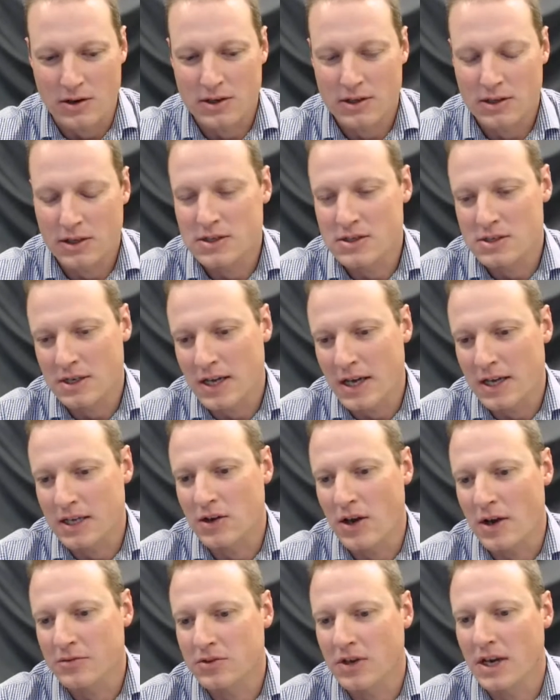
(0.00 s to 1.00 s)
it's, again,
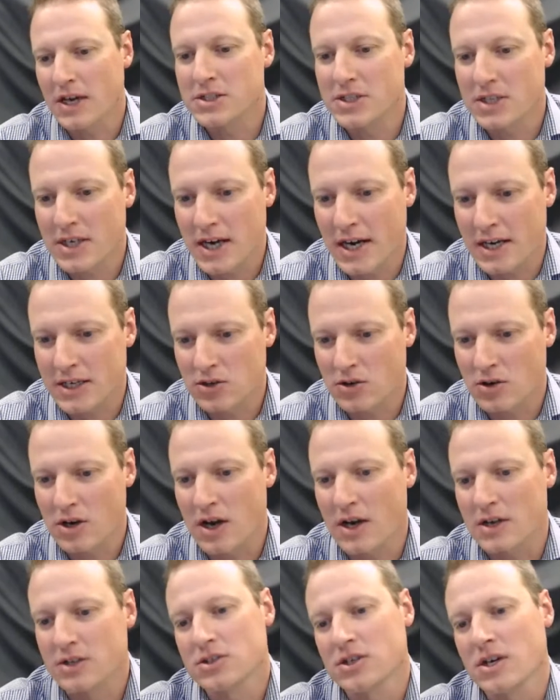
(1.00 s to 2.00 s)
you have to educate your
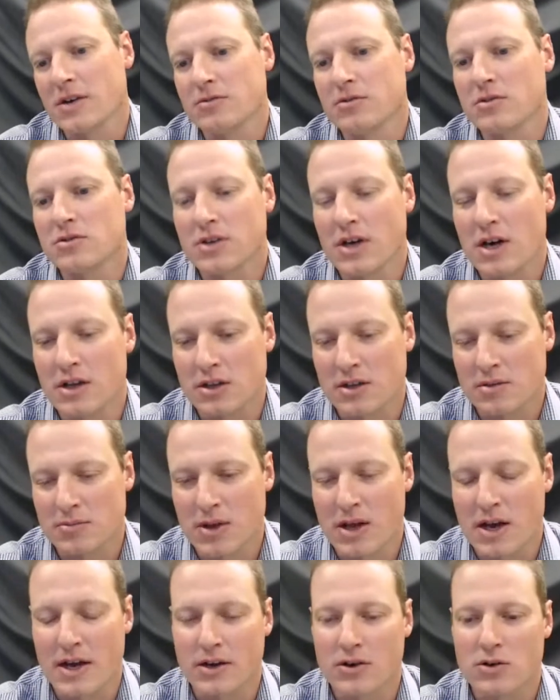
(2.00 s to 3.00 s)
clients. You have to tell them,
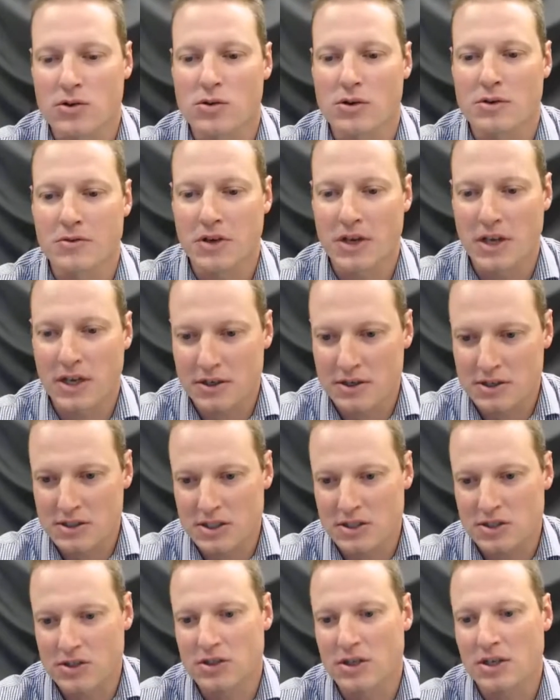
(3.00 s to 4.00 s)
like, if you get a
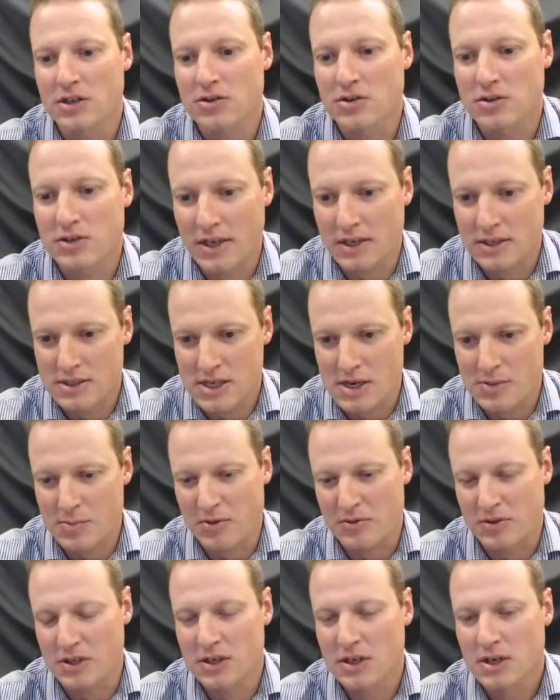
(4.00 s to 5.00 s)
receipt, you need to take a slip
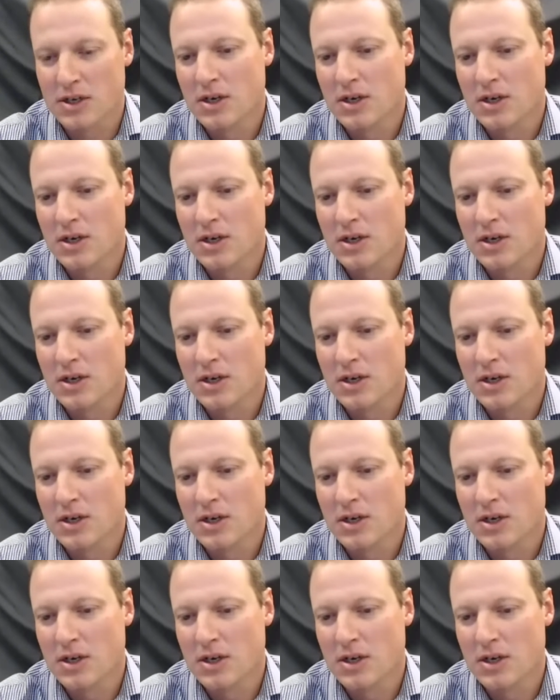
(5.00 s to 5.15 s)
of it.